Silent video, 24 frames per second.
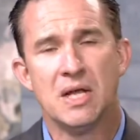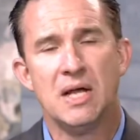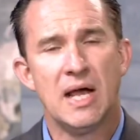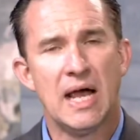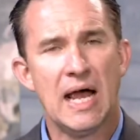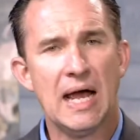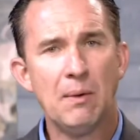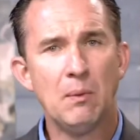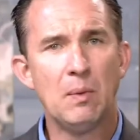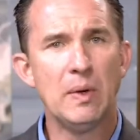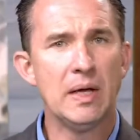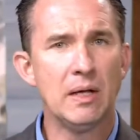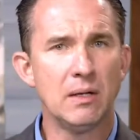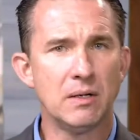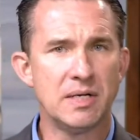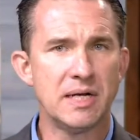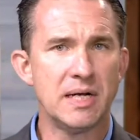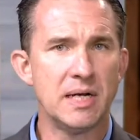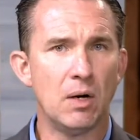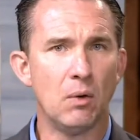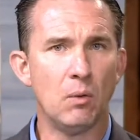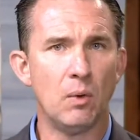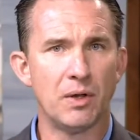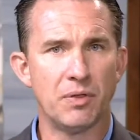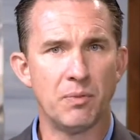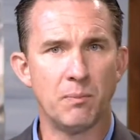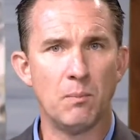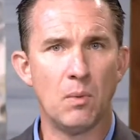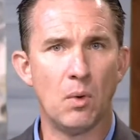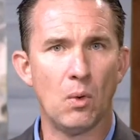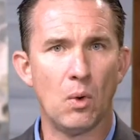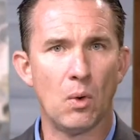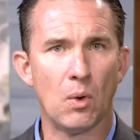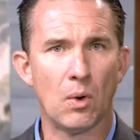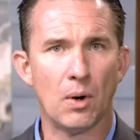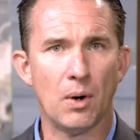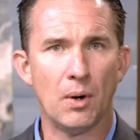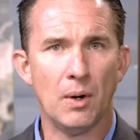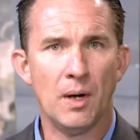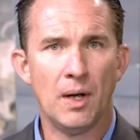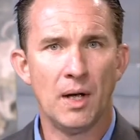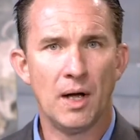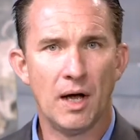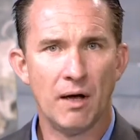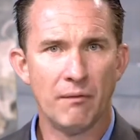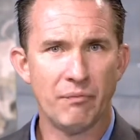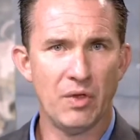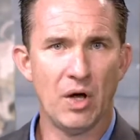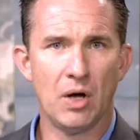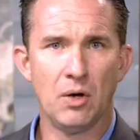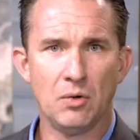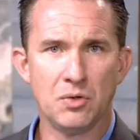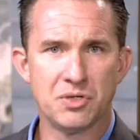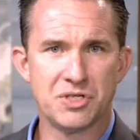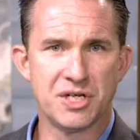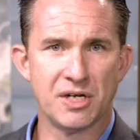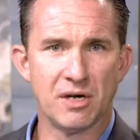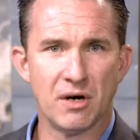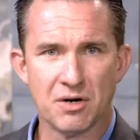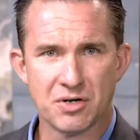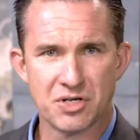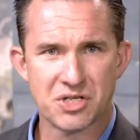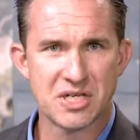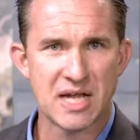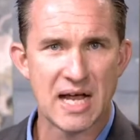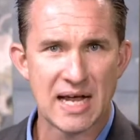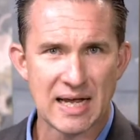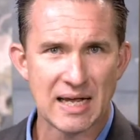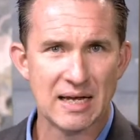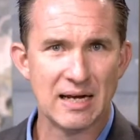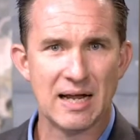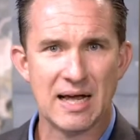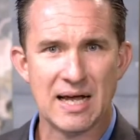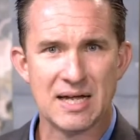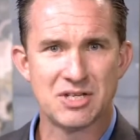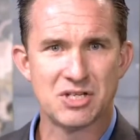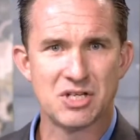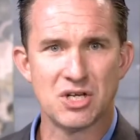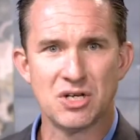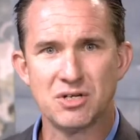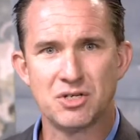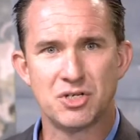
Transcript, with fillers: and we'll deal with more of those in our second lesson,